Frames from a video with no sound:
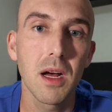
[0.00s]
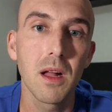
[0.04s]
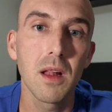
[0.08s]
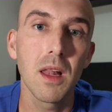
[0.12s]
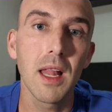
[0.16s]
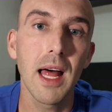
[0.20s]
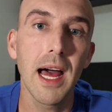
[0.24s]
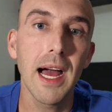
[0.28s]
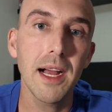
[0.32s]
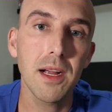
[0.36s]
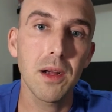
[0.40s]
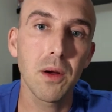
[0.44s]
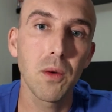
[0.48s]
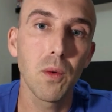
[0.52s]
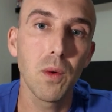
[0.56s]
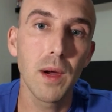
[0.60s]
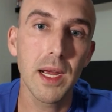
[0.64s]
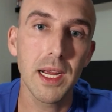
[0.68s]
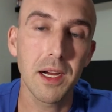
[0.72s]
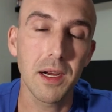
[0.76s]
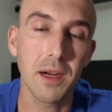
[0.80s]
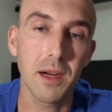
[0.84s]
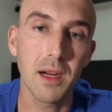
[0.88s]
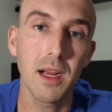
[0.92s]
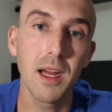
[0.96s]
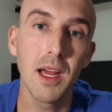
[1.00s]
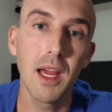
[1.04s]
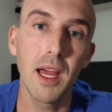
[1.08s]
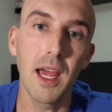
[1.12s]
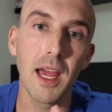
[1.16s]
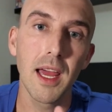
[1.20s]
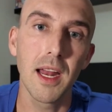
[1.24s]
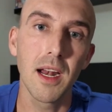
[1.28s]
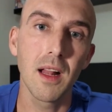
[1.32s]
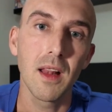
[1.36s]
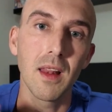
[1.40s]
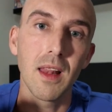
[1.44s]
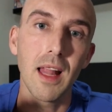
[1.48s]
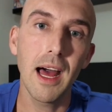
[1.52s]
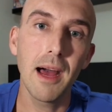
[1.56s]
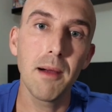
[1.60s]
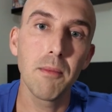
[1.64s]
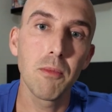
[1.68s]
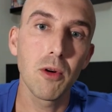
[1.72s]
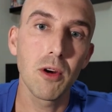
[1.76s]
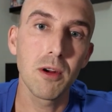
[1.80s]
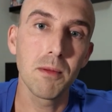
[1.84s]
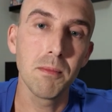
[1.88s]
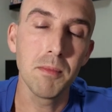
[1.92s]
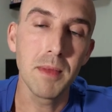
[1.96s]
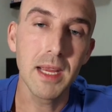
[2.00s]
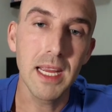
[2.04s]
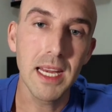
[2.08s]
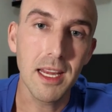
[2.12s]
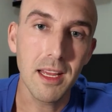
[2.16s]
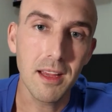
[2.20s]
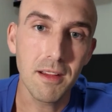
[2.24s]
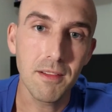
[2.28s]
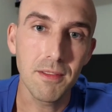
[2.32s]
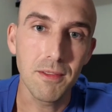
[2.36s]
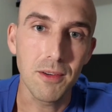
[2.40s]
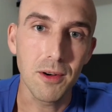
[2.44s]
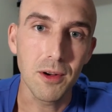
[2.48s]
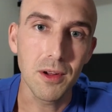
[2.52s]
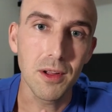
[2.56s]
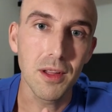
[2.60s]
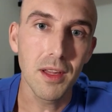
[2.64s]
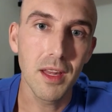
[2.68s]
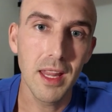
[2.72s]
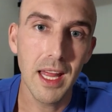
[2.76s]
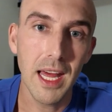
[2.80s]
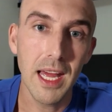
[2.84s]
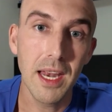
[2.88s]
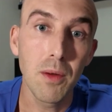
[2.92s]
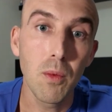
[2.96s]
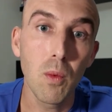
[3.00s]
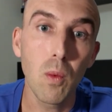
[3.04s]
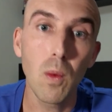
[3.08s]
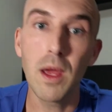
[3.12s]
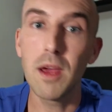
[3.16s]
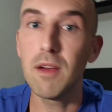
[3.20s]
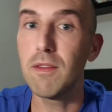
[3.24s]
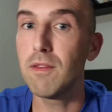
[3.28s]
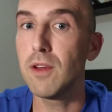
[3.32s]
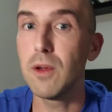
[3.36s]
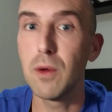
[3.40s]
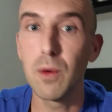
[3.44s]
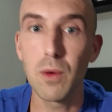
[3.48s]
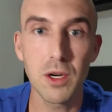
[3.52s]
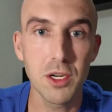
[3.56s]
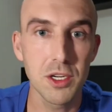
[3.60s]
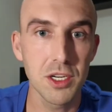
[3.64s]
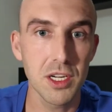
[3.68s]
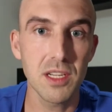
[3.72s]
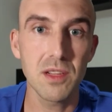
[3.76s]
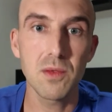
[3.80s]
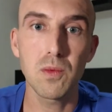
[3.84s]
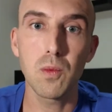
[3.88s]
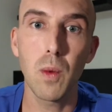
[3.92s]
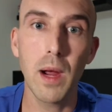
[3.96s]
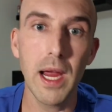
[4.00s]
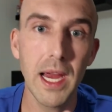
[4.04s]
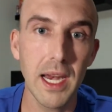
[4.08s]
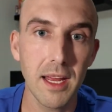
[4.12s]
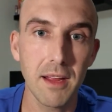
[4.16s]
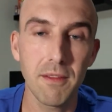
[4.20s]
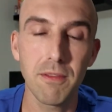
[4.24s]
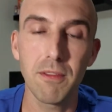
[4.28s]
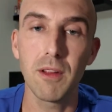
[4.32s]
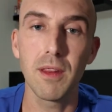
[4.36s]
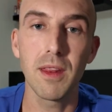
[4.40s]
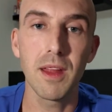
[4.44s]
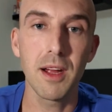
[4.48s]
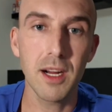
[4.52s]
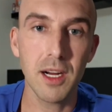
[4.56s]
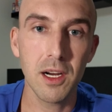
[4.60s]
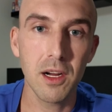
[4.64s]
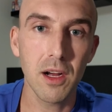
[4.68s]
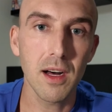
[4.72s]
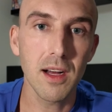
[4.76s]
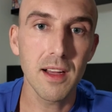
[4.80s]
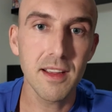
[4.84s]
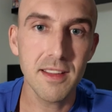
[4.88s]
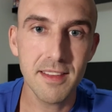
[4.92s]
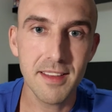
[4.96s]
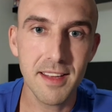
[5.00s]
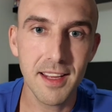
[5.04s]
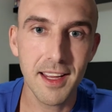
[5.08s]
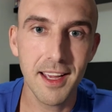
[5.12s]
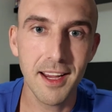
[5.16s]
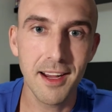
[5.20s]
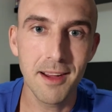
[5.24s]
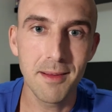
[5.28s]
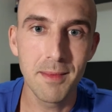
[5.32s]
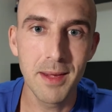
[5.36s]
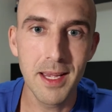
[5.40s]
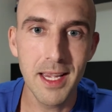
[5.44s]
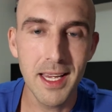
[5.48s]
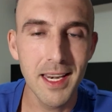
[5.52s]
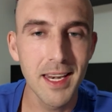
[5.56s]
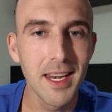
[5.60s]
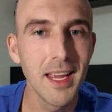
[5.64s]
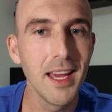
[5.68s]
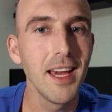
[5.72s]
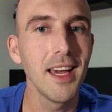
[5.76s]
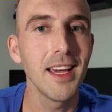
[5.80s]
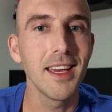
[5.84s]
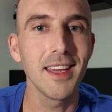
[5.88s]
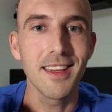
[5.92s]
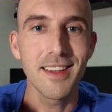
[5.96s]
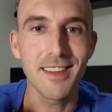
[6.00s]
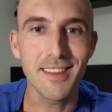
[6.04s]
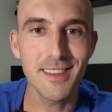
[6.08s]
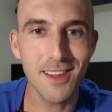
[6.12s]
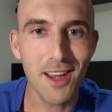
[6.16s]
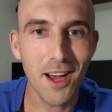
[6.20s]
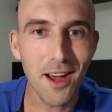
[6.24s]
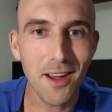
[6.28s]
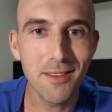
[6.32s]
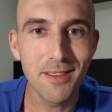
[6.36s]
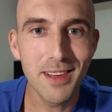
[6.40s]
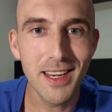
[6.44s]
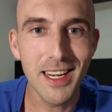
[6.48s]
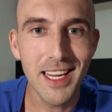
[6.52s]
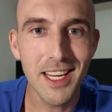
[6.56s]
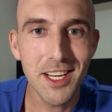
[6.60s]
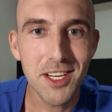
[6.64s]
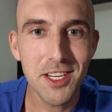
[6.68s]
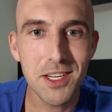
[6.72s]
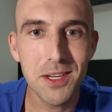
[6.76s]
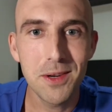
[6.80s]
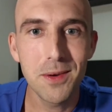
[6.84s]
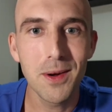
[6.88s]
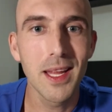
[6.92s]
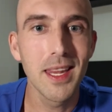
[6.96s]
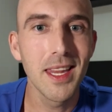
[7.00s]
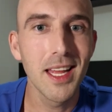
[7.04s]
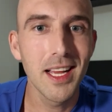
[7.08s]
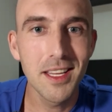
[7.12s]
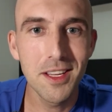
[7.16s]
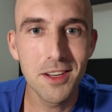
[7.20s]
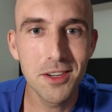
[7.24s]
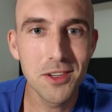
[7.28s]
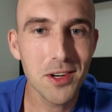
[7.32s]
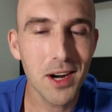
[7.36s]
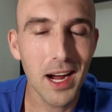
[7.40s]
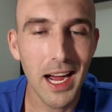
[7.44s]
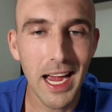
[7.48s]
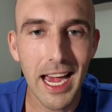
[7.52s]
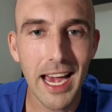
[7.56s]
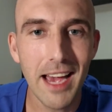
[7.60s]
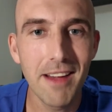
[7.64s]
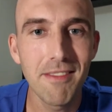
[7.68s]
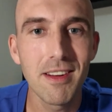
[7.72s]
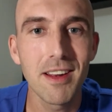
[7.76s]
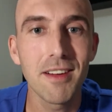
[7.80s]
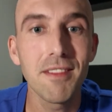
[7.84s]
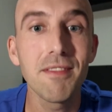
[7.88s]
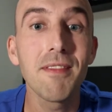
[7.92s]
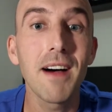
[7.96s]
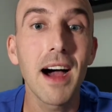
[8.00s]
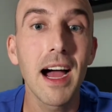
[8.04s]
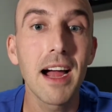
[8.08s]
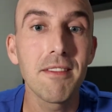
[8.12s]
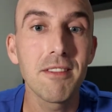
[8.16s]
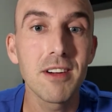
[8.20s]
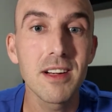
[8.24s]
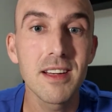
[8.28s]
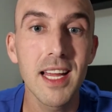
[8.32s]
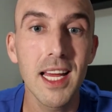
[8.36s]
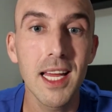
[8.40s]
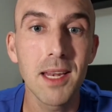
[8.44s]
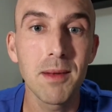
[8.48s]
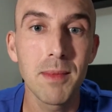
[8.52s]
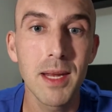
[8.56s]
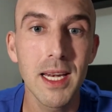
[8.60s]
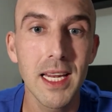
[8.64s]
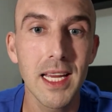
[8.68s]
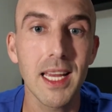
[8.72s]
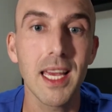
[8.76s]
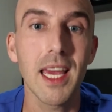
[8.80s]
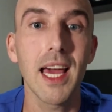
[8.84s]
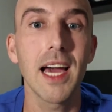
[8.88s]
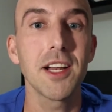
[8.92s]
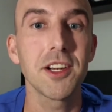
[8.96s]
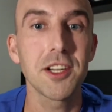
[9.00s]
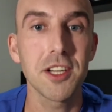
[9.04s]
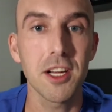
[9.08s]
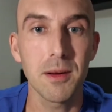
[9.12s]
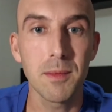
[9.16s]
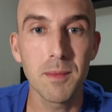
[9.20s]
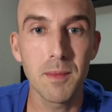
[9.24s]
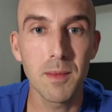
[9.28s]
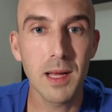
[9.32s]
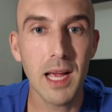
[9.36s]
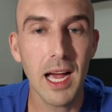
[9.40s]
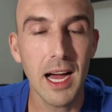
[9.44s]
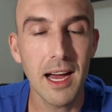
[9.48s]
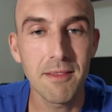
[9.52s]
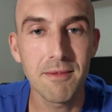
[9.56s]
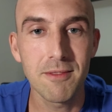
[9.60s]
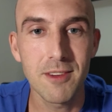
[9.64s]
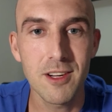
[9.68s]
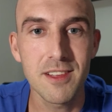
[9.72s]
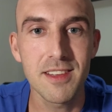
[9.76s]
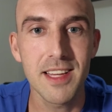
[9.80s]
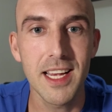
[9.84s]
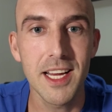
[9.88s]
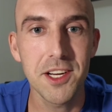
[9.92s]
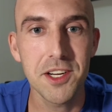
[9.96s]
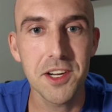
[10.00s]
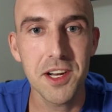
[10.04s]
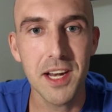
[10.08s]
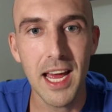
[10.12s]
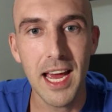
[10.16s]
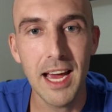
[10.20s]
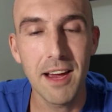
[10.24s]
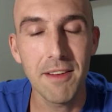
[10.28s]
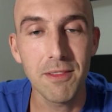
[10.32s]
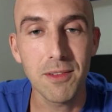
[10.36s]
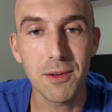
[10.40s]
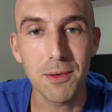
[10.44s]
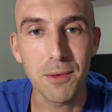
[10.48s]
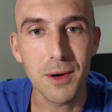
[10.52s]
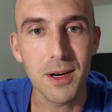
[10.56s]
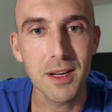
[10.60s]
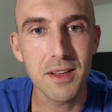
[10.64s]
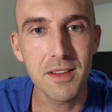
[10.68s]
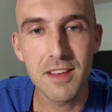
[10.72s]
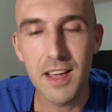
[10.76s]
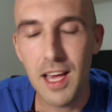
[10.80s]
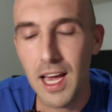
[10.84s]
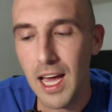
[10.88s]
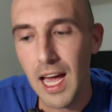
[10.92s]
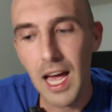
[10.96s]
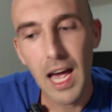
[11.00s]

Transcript: a lot quicker and a lot more meaningful than if you were just waiting for their calls to come in, you solve an issue, and then you try having a 5 or 10 minute catch-up conversation afterwards.